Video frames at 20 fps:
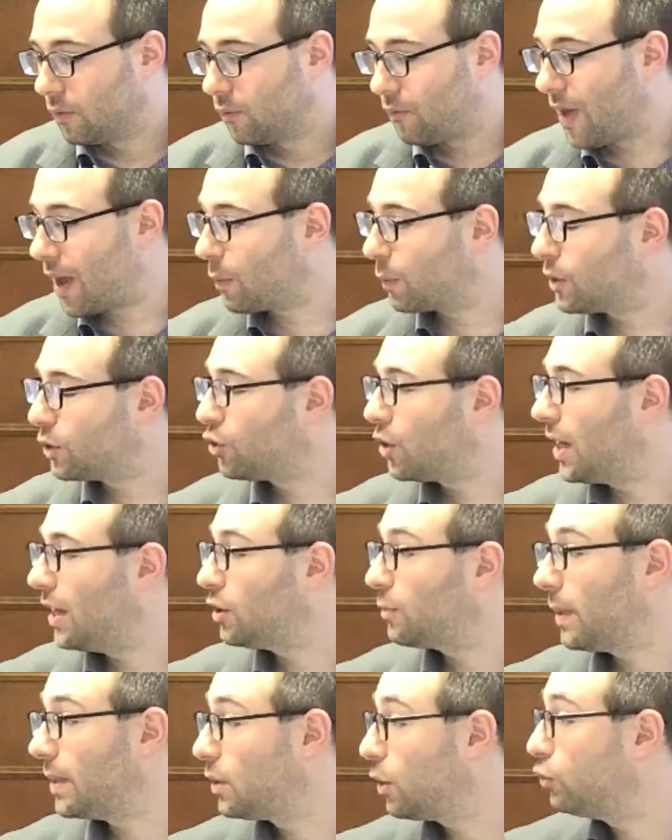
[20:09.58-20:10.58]
That was
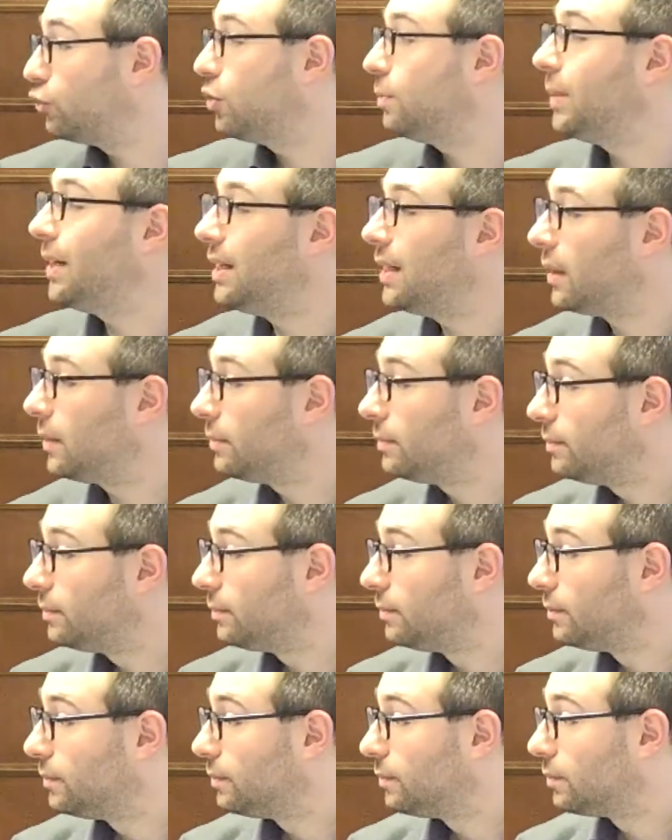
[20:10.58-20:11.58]
changed by social media.
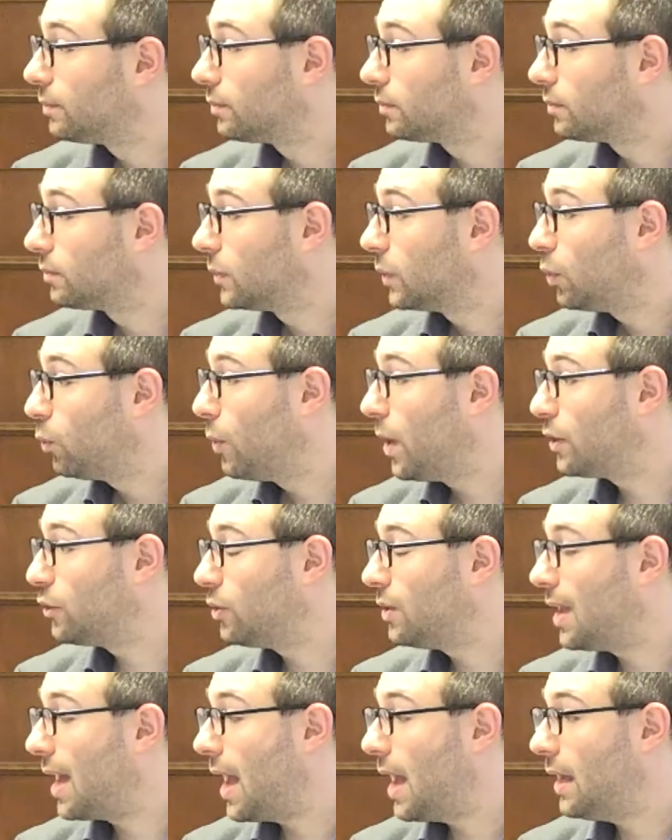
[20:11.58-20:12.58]
where
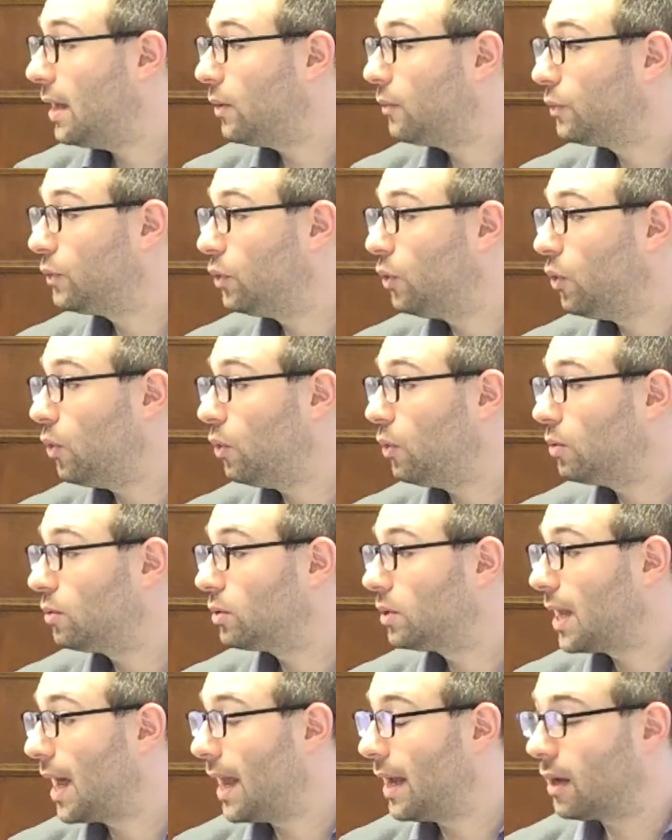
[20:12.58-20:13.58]
today if you
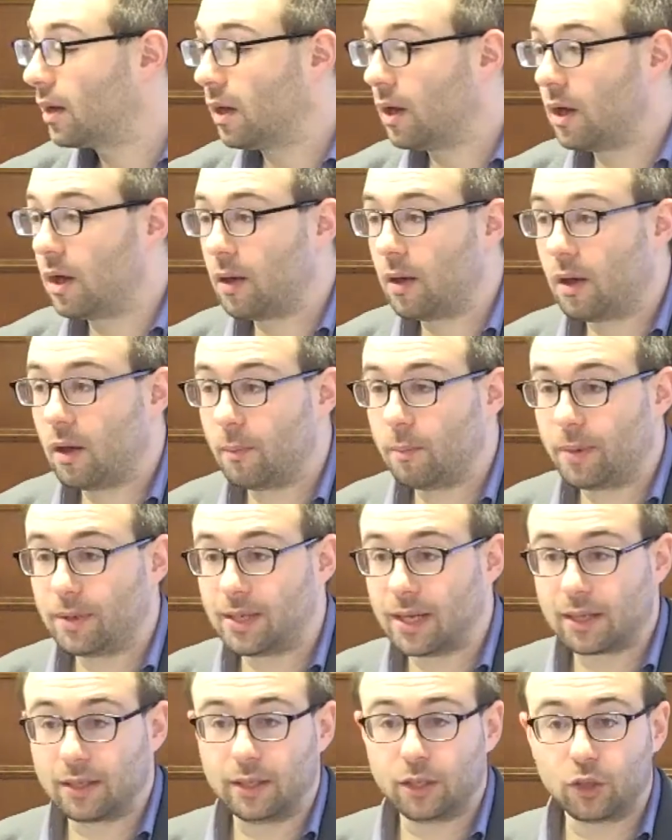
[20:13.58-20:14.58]
take a
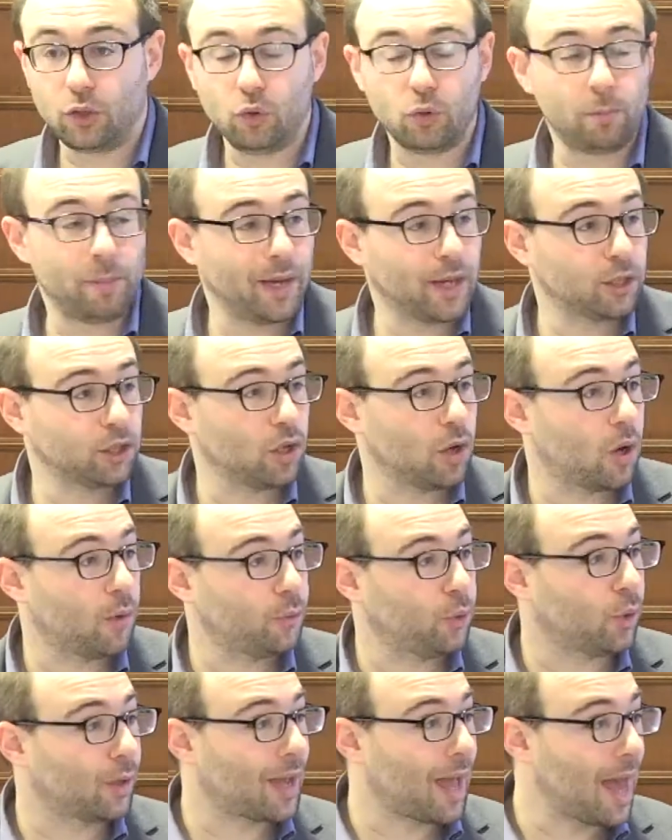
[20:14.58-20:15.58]
particularly cute picture
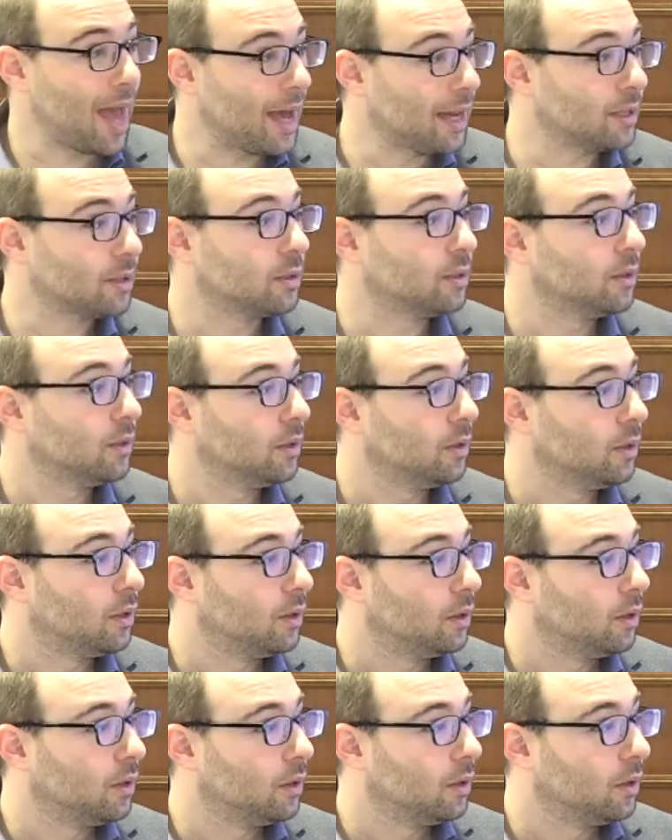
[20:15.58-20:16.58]
of your cat,
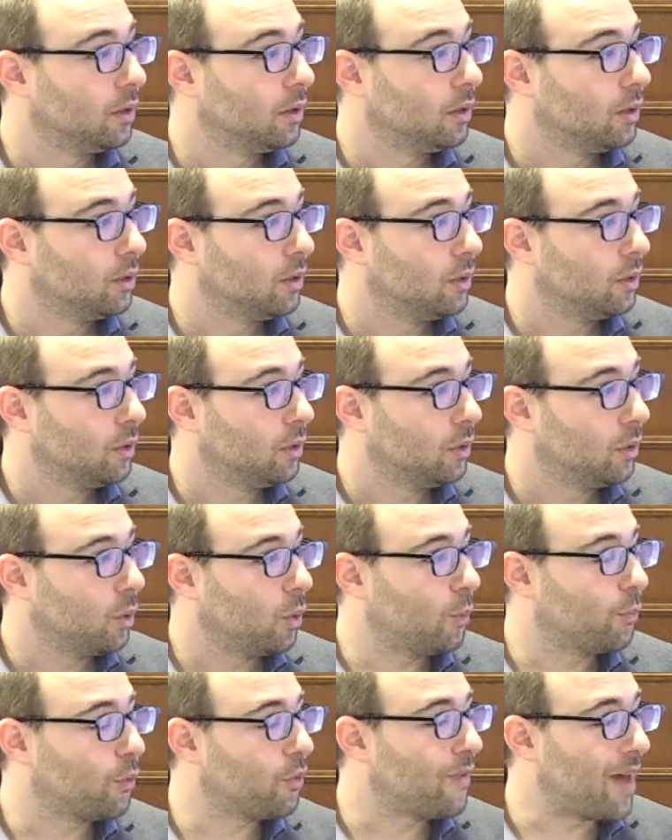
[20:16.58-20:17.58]

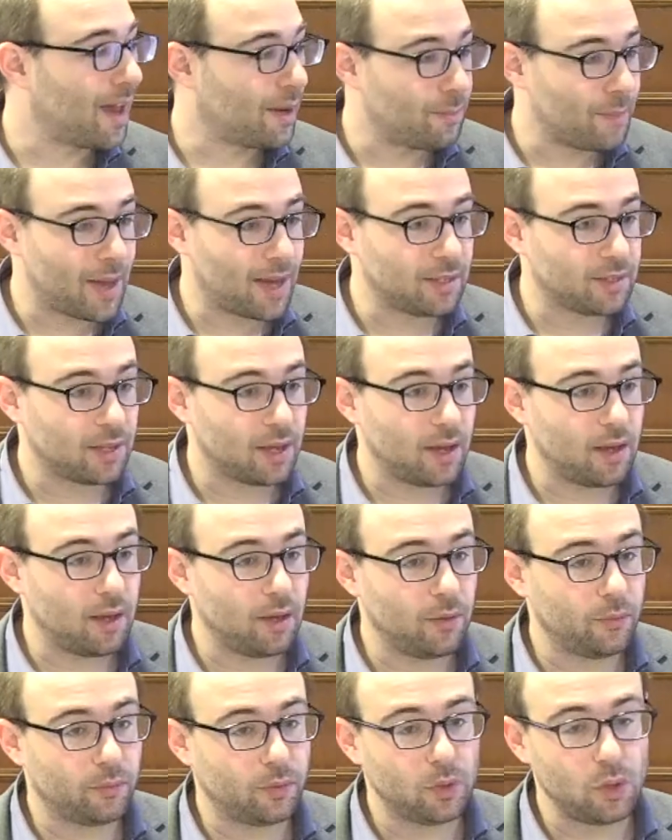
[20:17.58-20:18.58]
or for that matter,
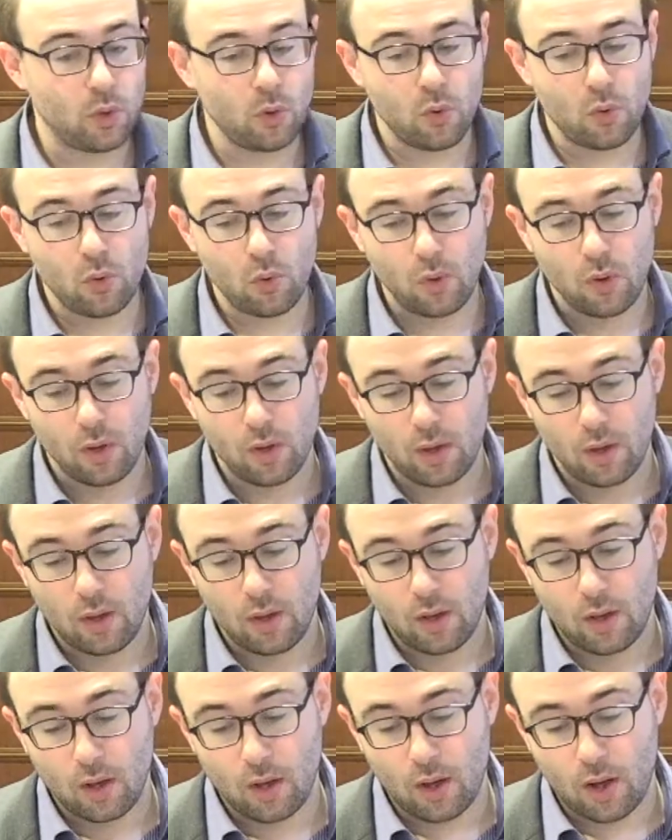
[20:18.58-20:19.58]
if you
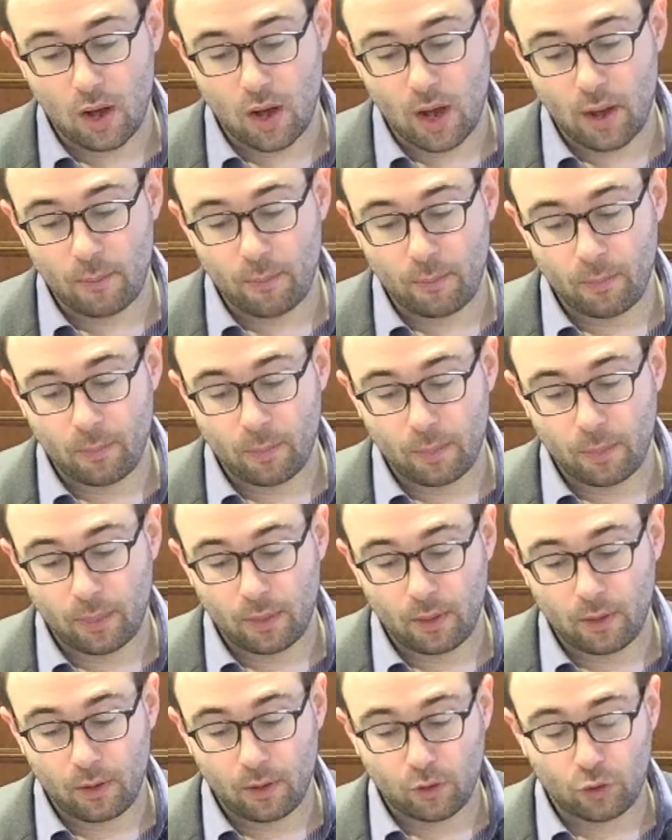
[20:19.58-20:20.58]

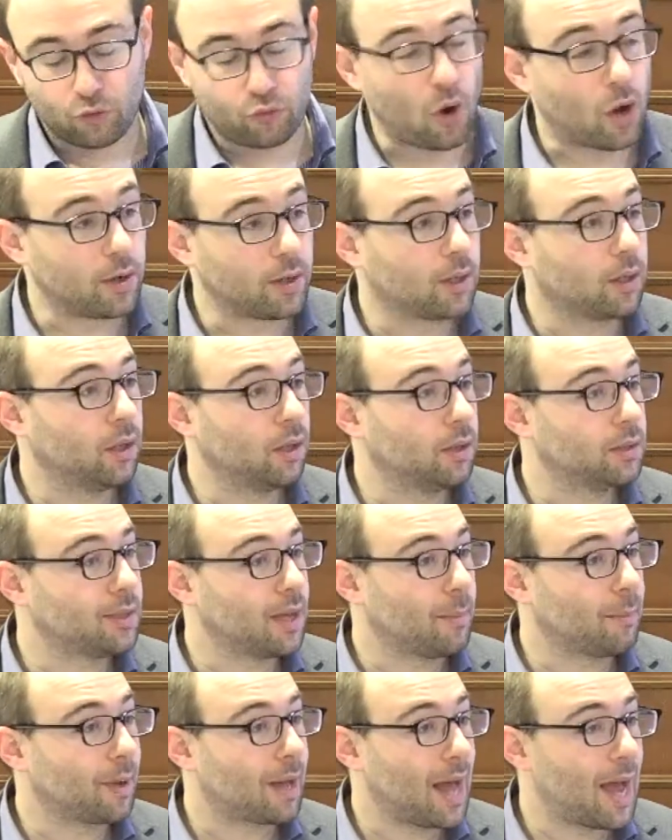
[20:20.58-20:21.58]
chronicle
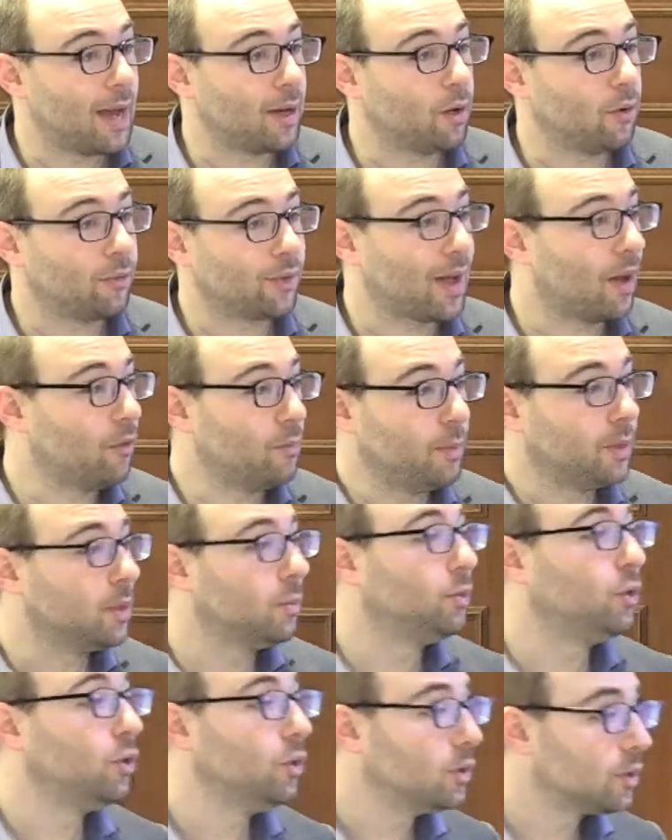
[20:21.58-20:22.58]
some kind of government
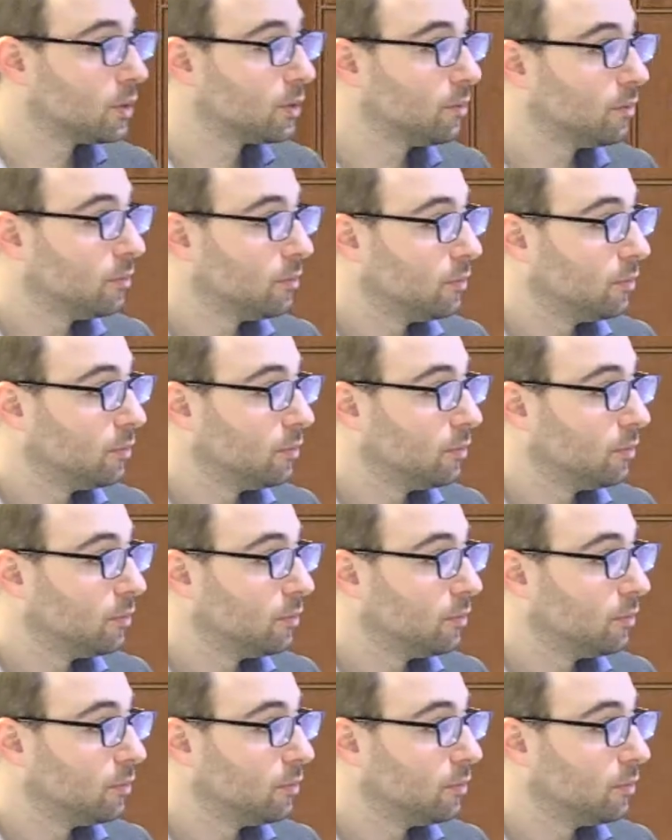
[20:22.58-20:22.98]
abuse,